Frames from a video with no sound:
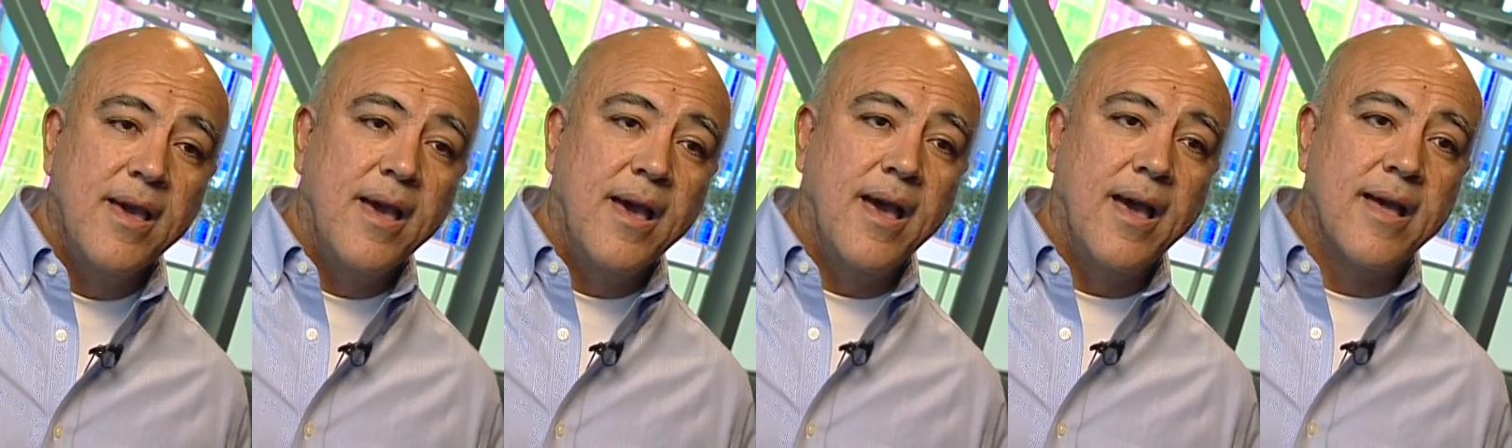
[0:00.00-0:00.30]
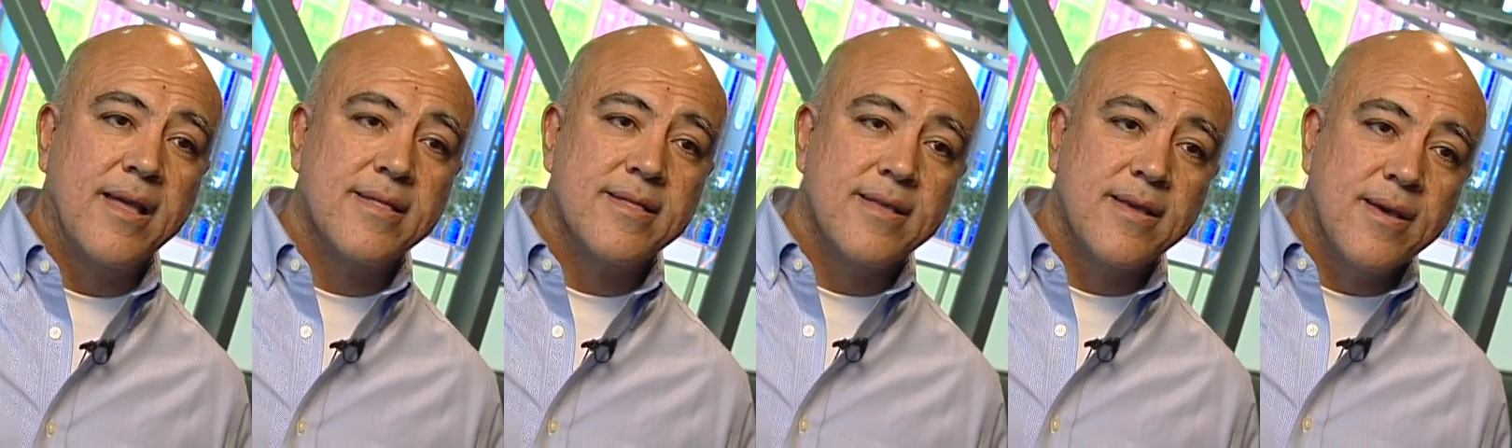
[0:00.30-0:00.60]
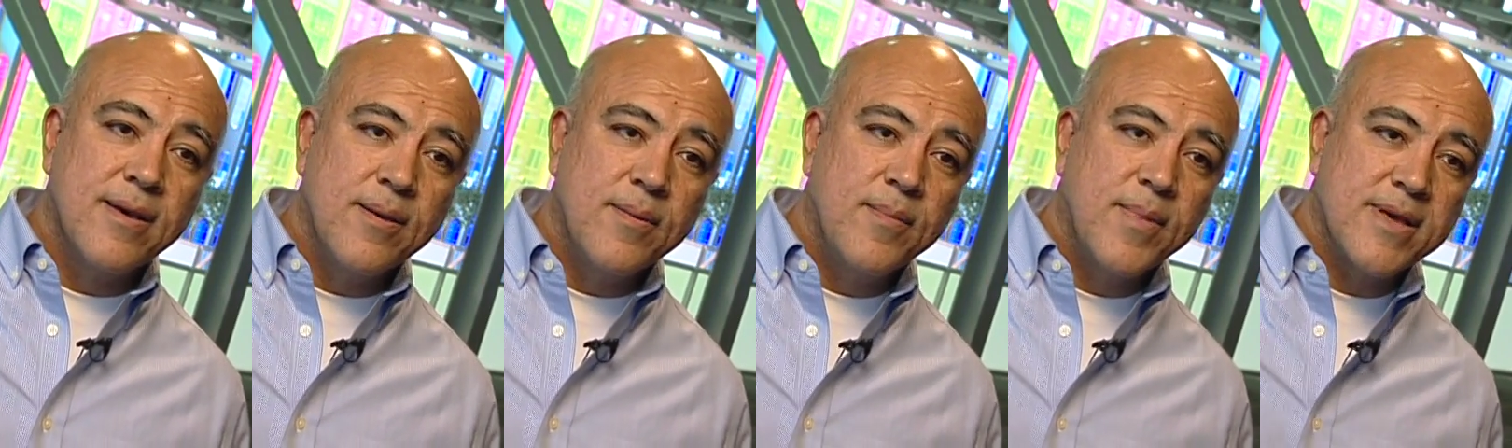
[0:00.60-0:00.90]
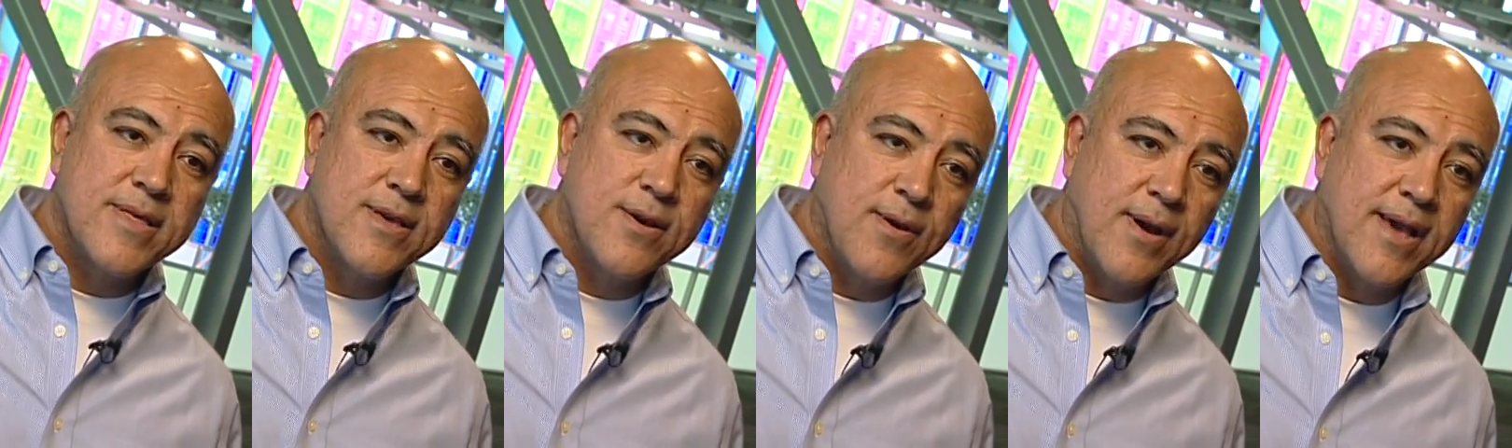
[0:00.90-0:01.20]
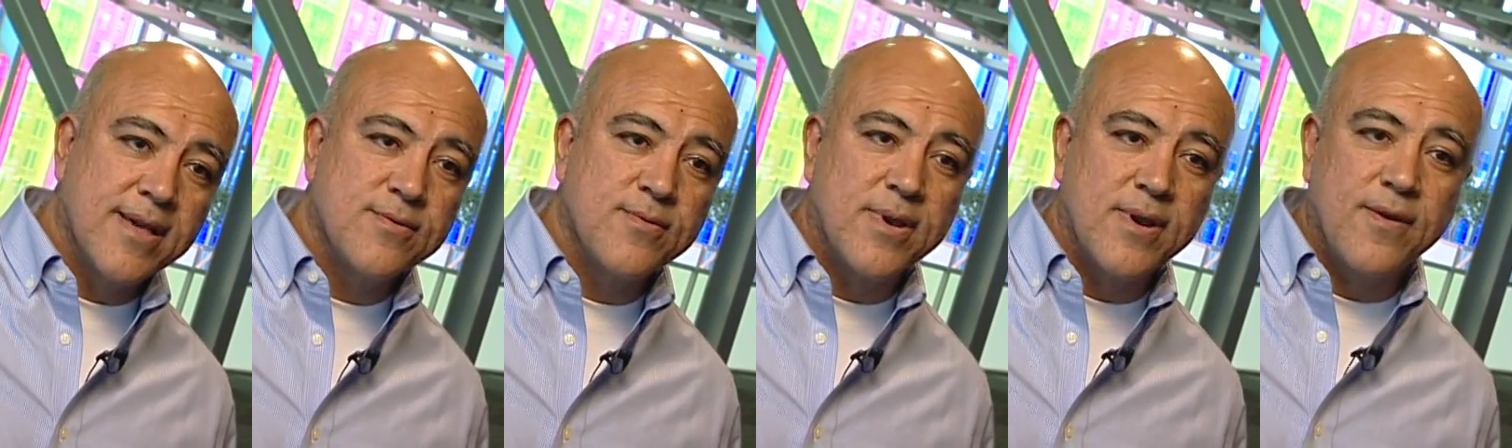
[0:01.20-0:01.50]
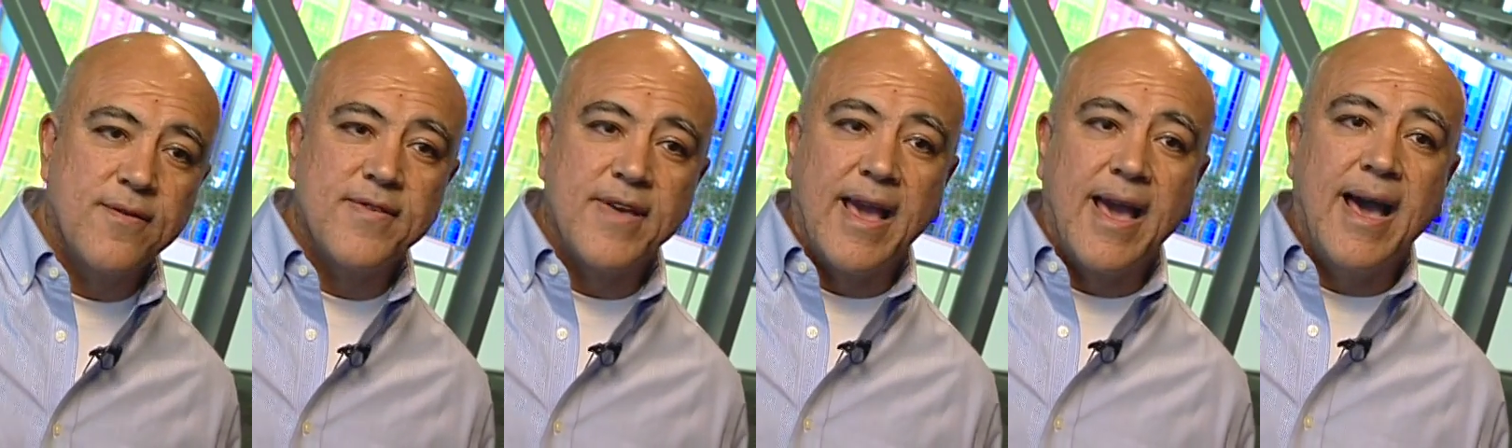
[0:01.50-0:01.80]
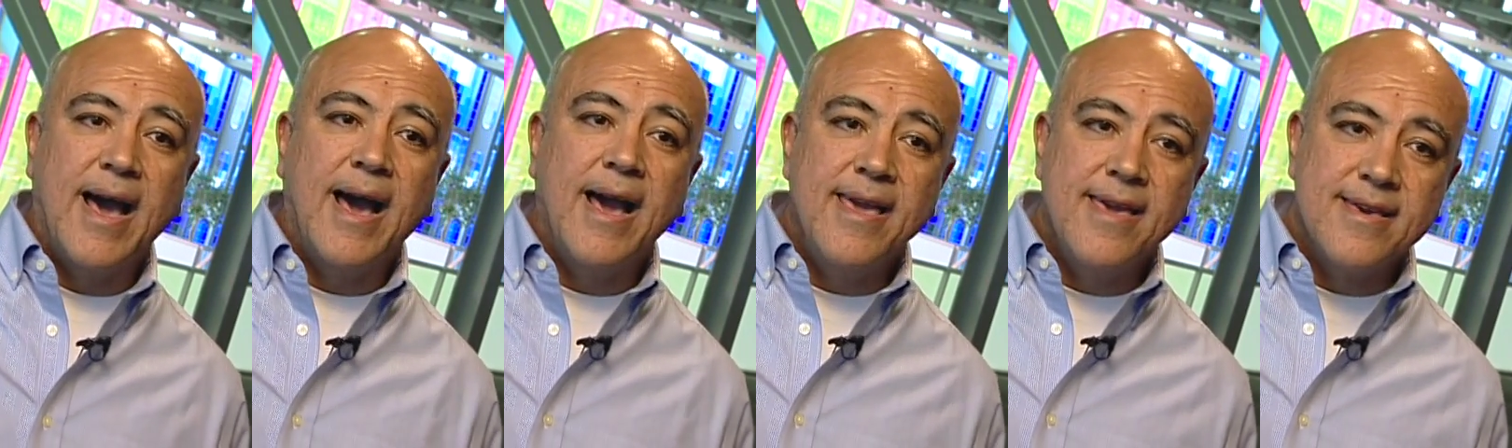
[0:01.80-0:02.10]
and Mexico has one of the
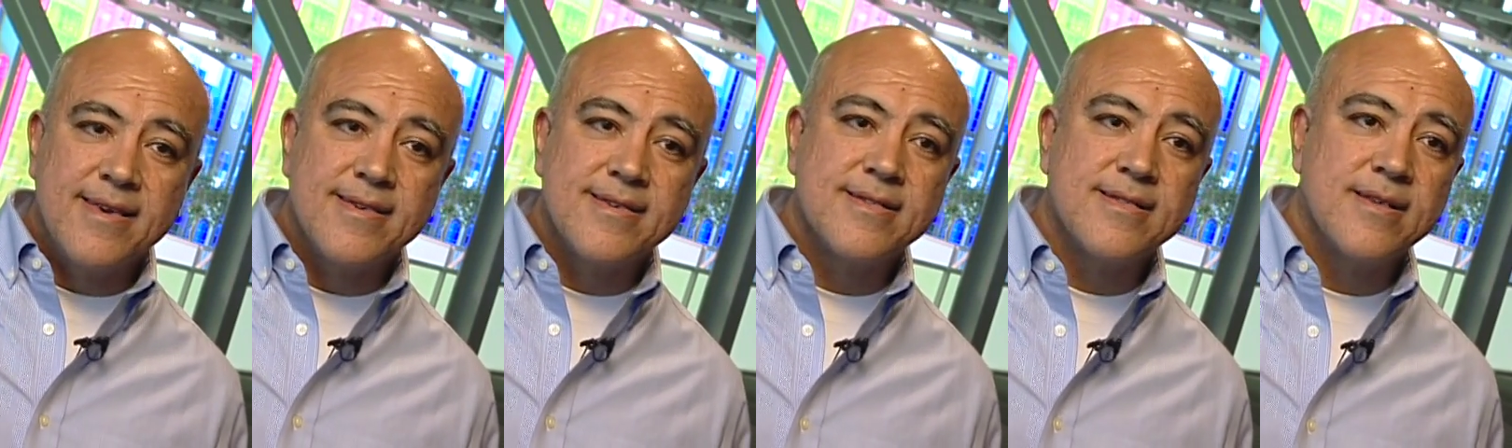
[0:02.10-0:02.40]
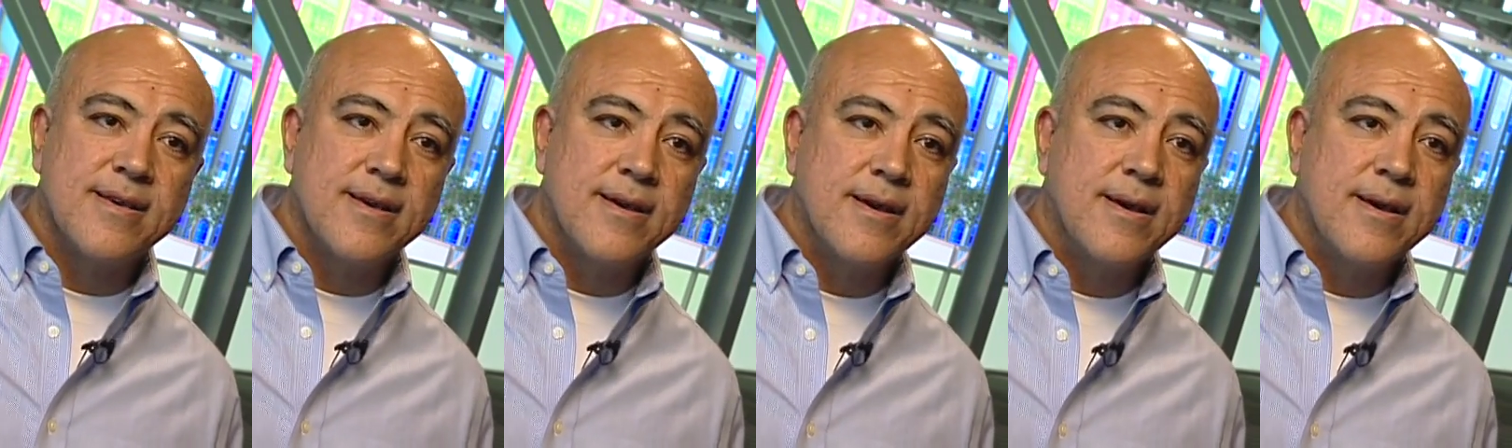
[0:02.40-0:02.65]
highest